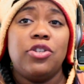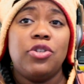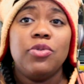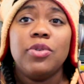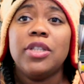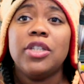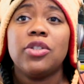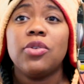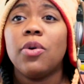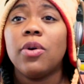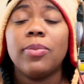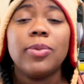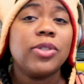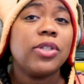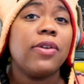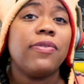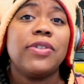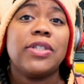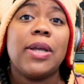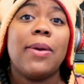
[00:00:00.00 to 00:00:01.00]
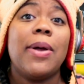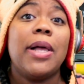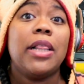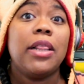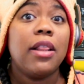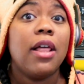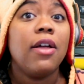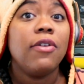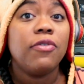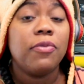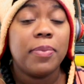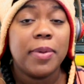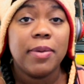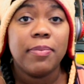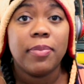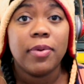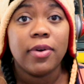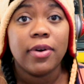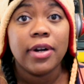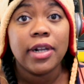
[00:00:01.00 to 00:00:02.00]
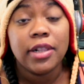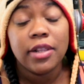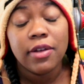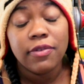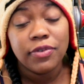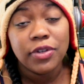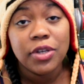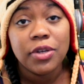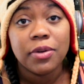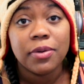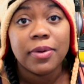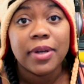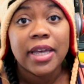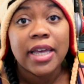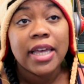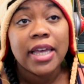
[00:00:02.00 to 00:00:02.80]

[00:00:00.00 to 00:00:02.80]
Doing this horrible stuff is how I love people, or I love you.